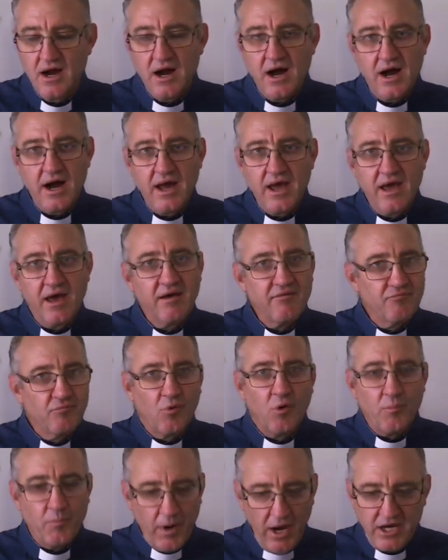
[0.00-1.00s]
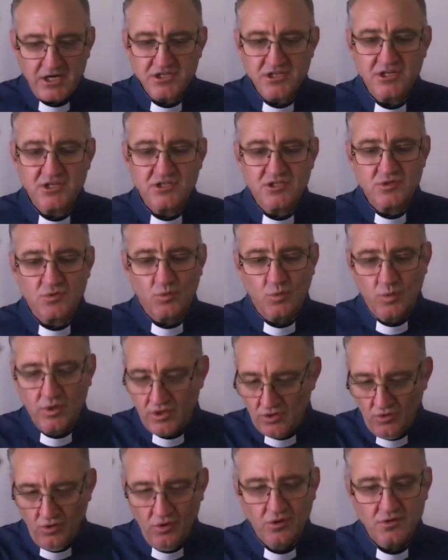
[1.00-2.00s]
I have more patience with
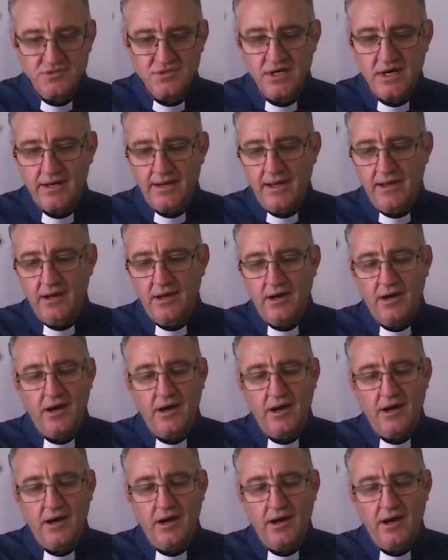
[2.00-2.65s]
yours. And I